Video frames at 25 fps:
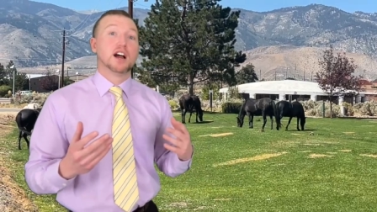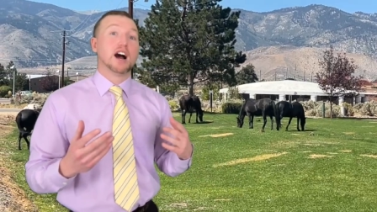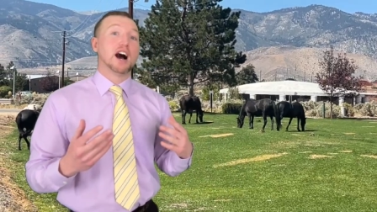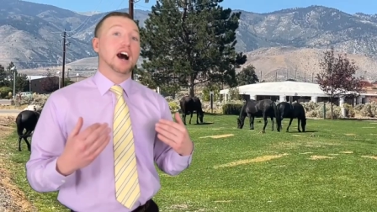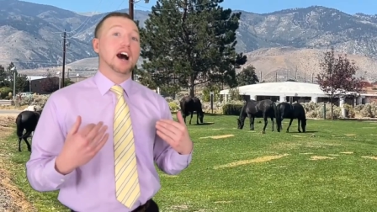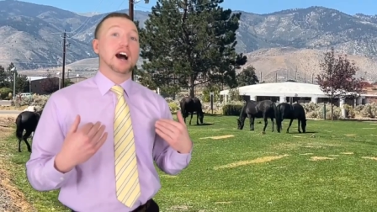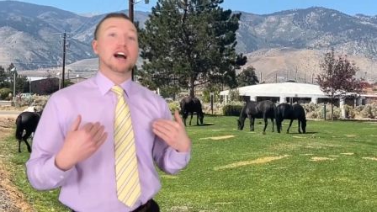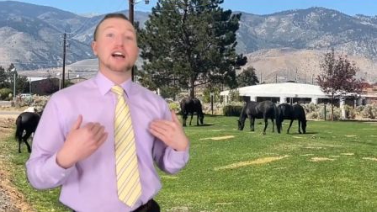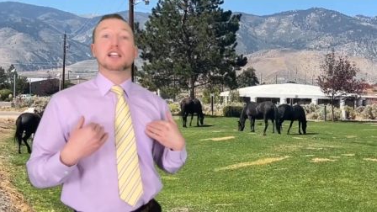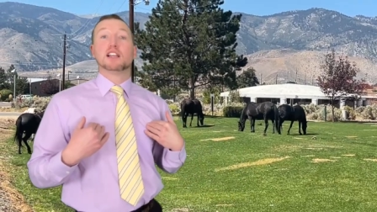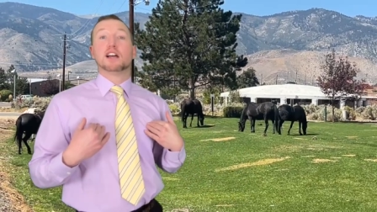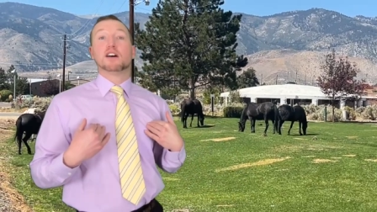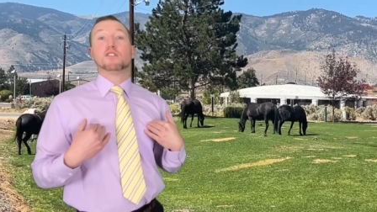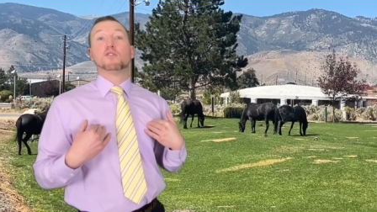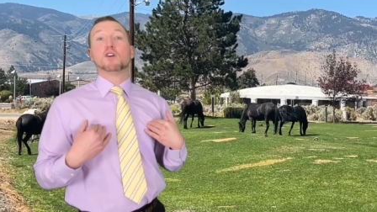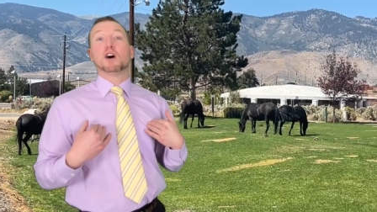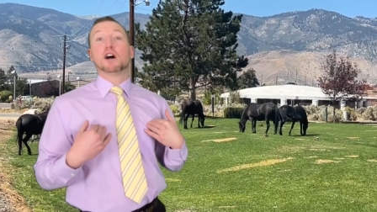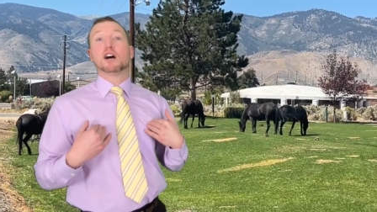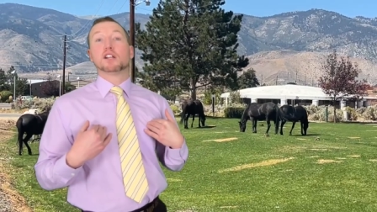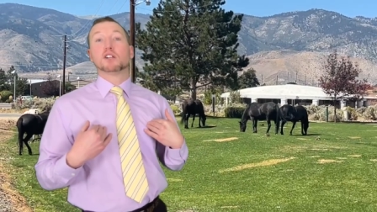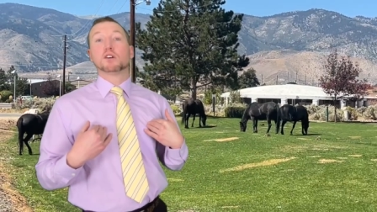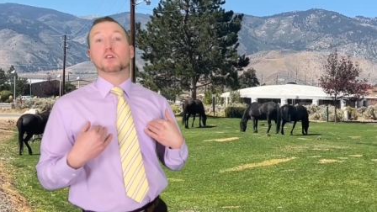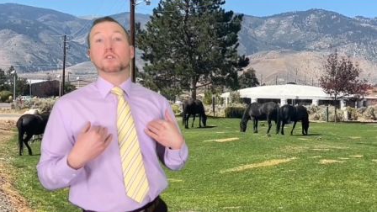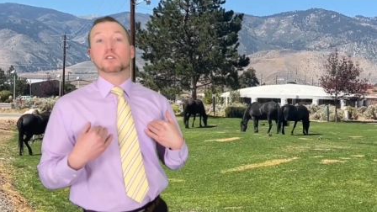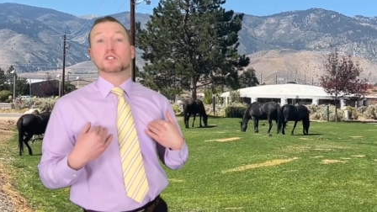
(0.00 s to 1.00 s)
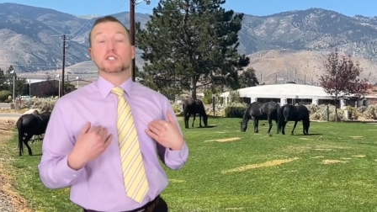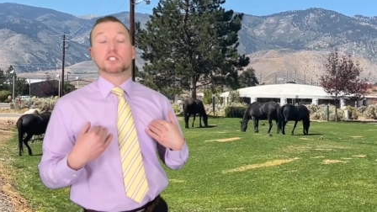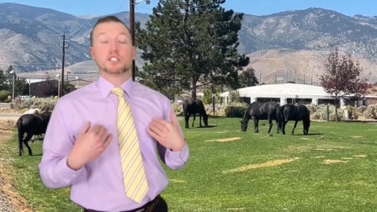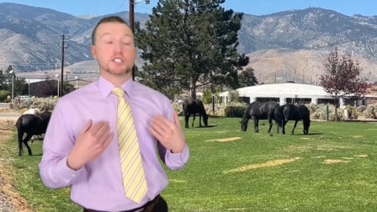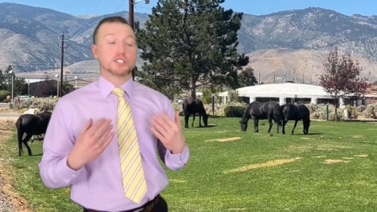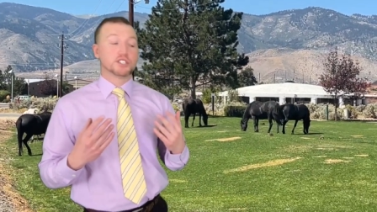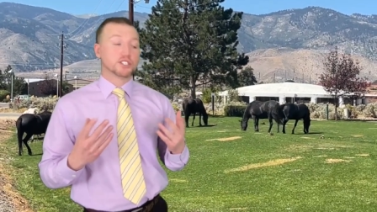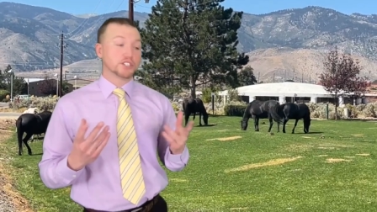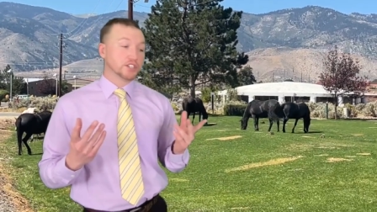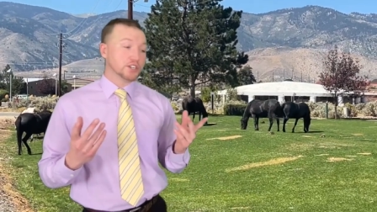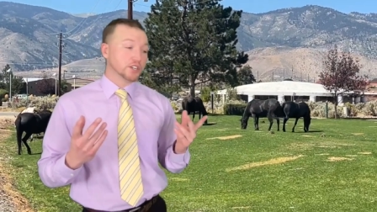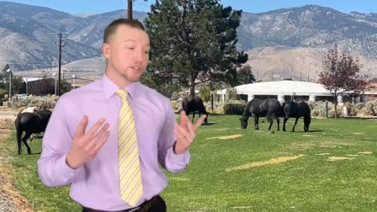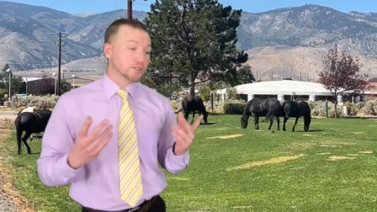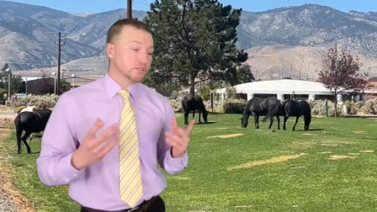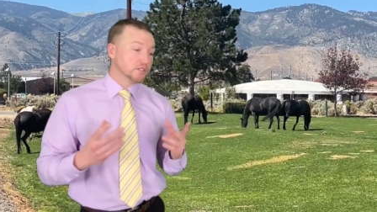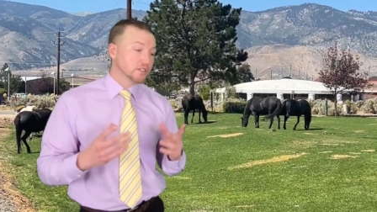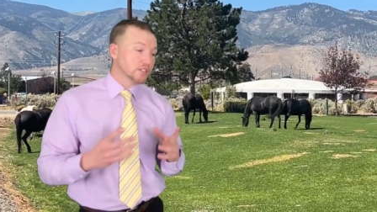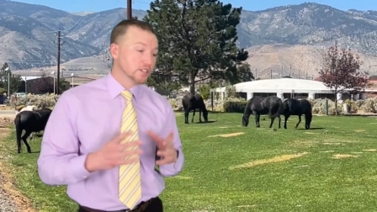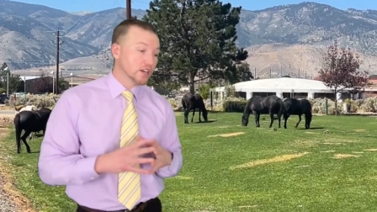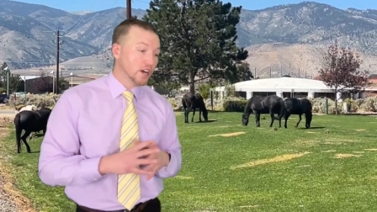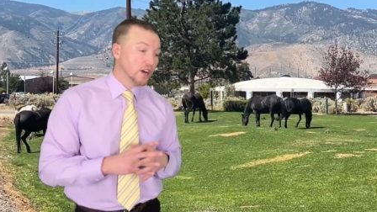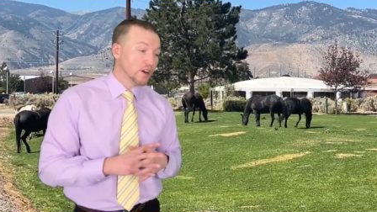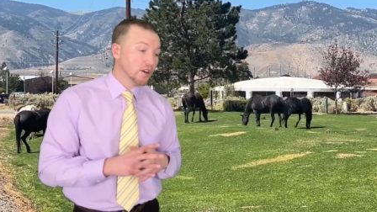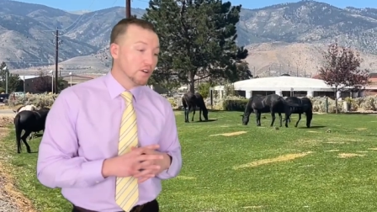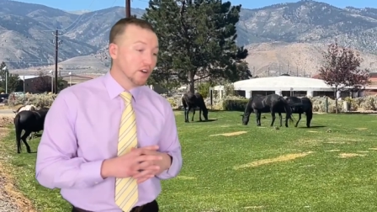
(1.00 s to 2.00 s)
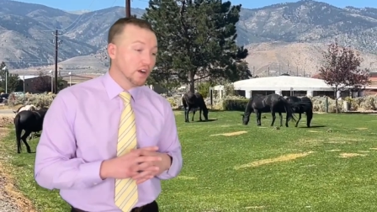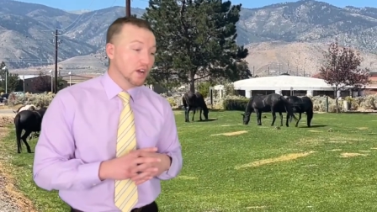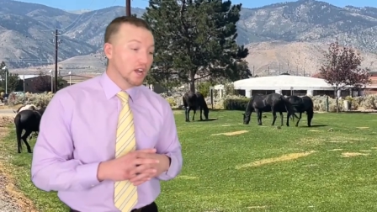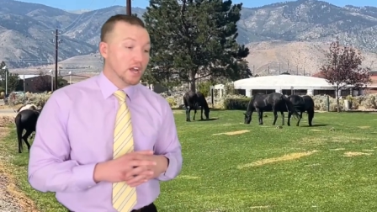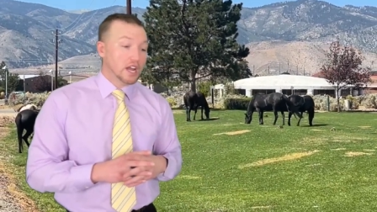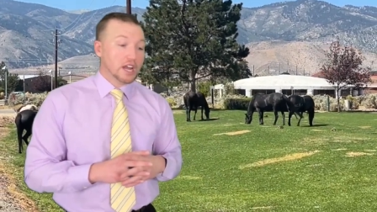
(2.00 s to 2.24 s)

I love wild horses too. So